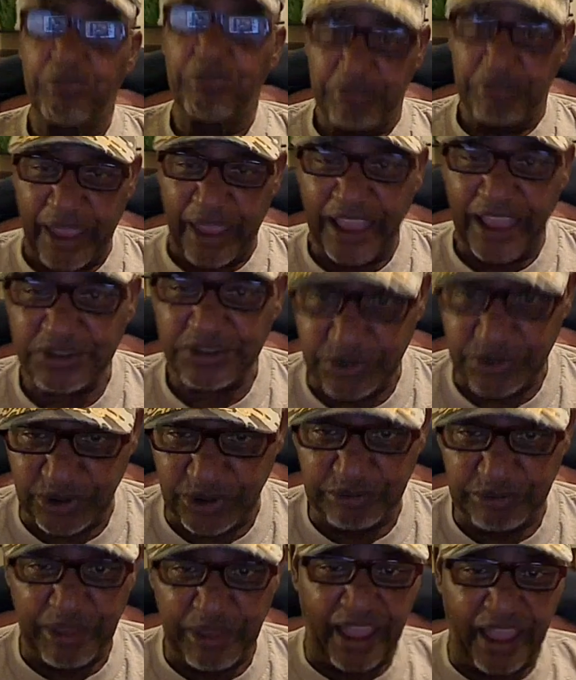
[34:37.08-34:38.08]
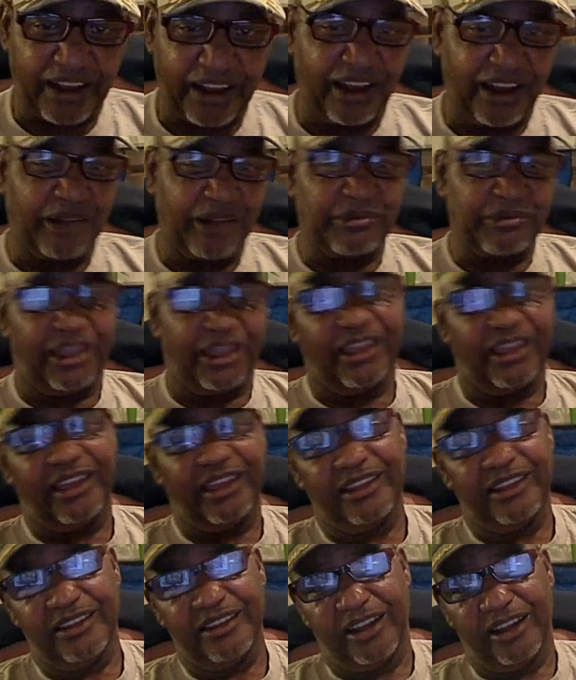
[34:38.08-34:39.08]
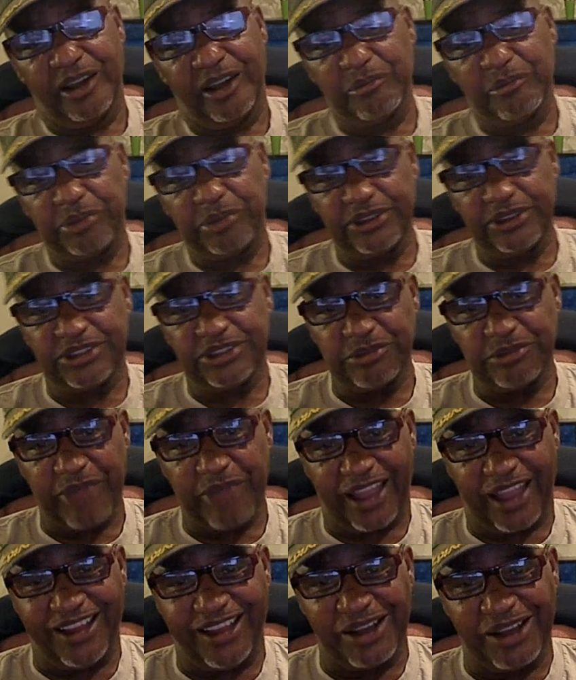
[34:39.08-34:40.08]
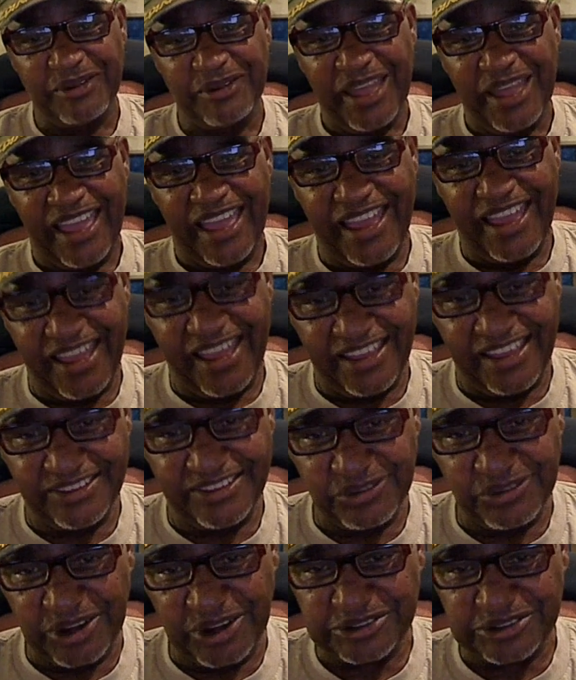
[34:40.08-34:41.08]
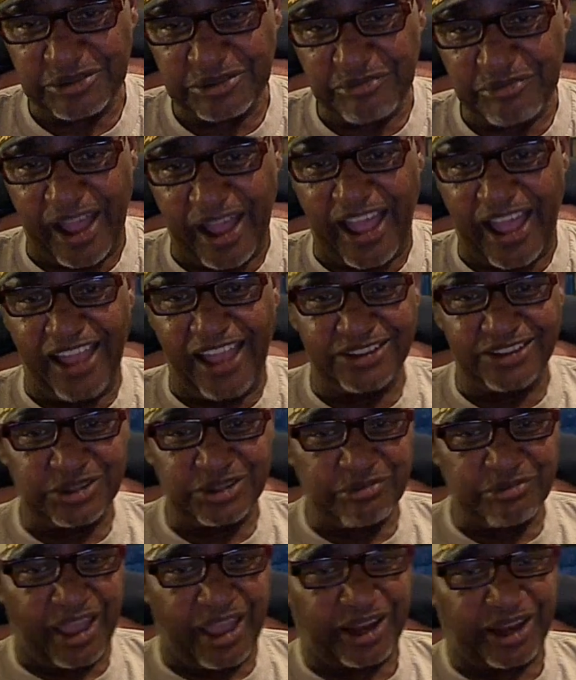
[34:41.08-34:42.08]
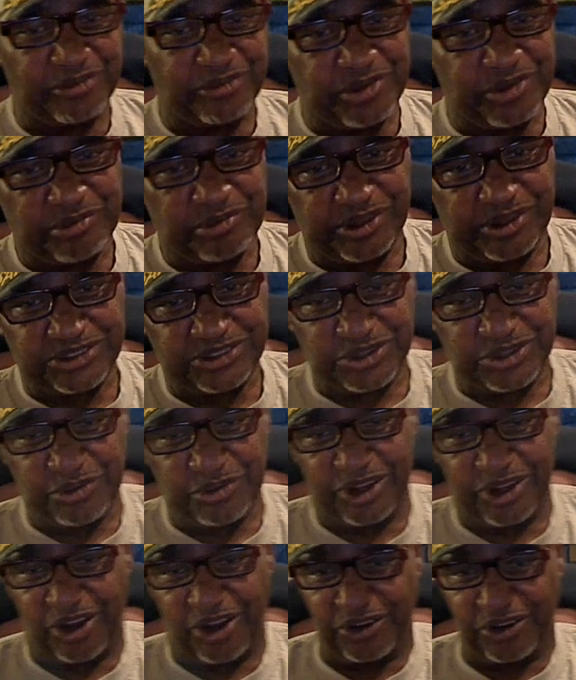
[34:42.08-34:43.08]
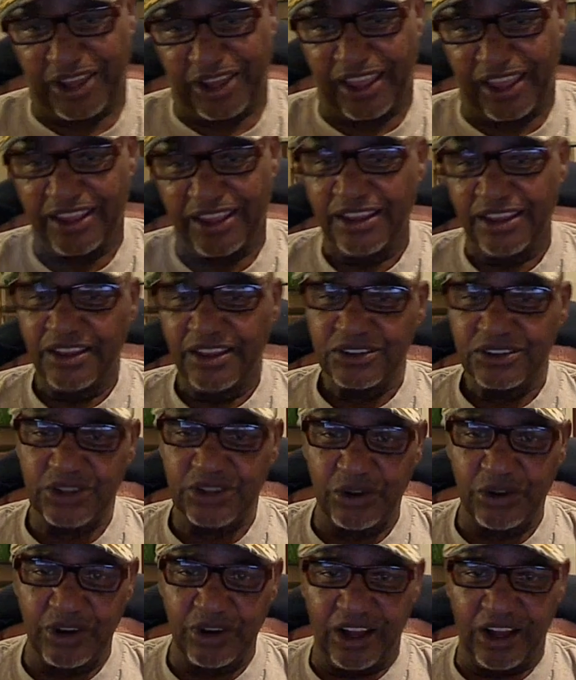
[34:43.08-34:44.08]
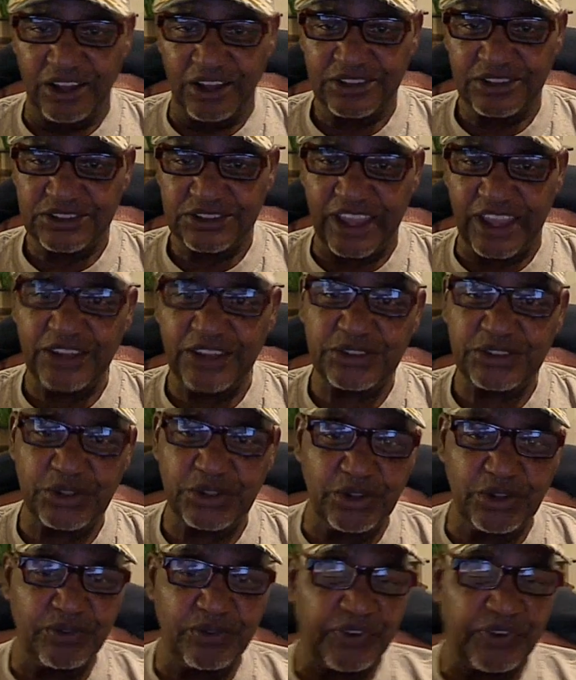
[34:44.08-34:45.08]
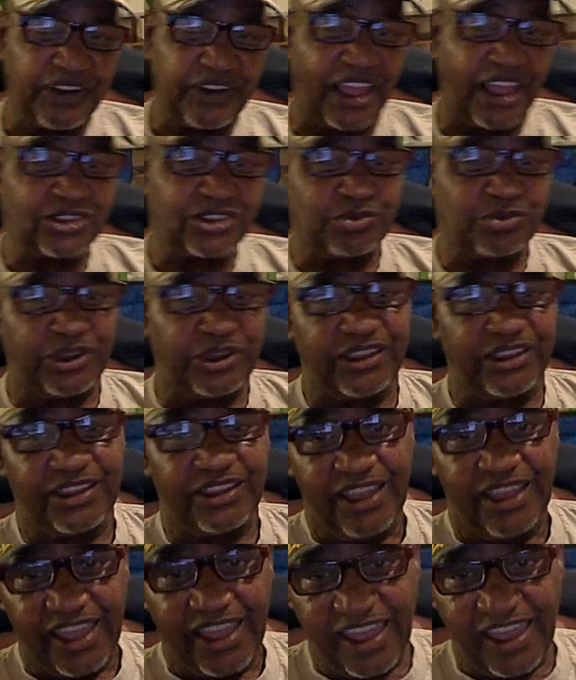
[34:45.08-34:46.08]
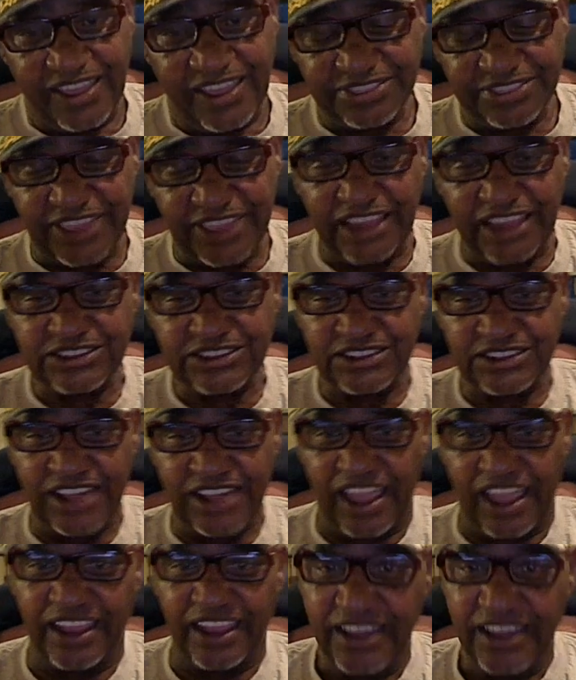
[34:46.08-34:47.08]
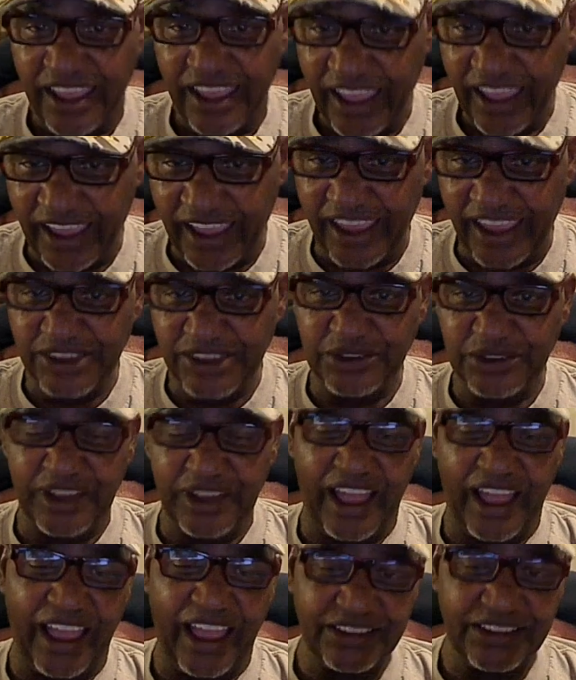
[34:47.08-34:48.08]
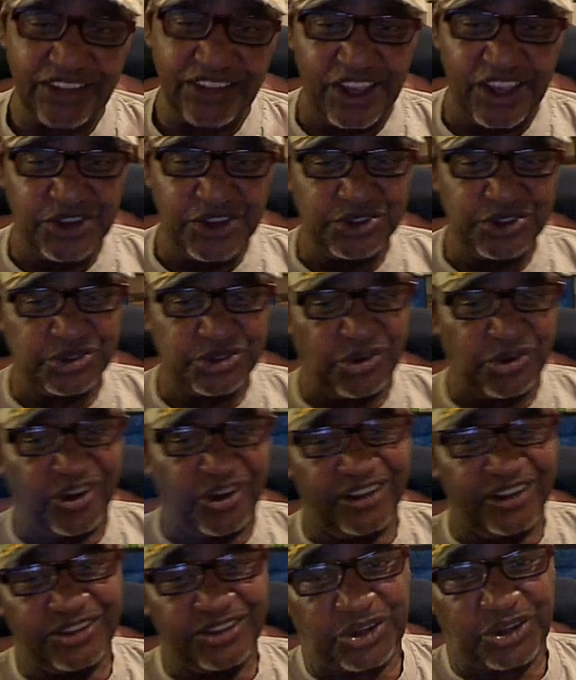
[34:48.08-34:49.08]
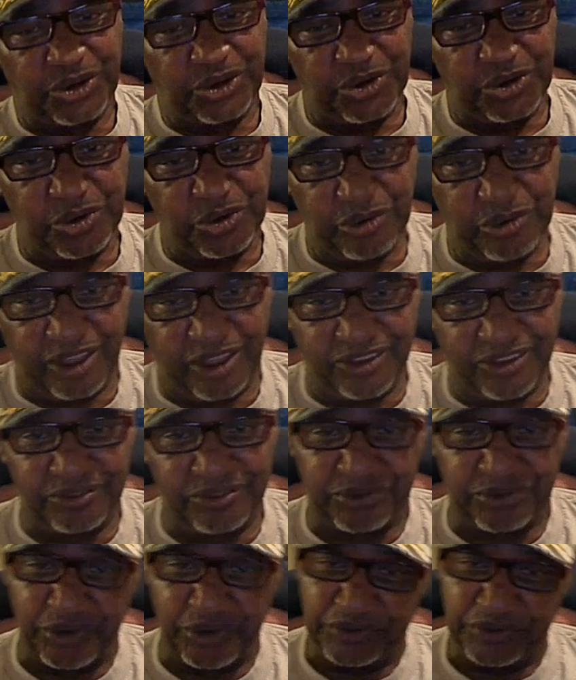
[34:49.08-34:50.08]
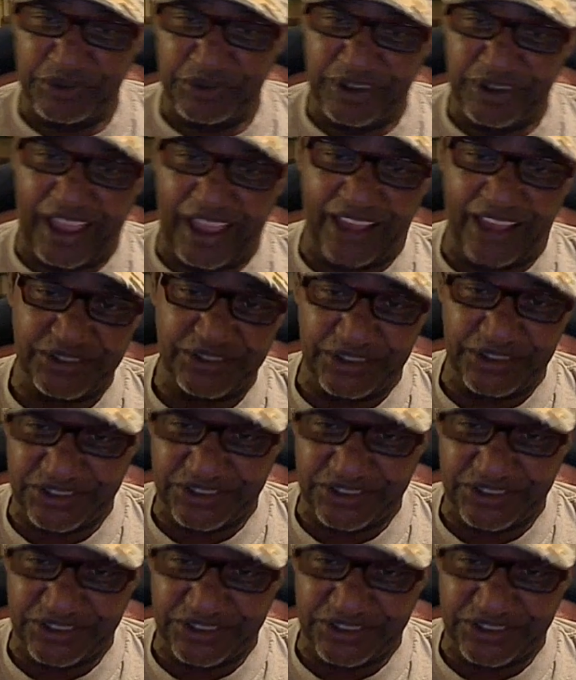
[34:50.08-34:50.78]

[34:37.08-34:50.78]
Password backup and PC backup, and what to buy to back up your PC with. Okay, so stay tuned for next week, and thanks tonight. And hey, you guys, enjoy the cool weather for if you guys are in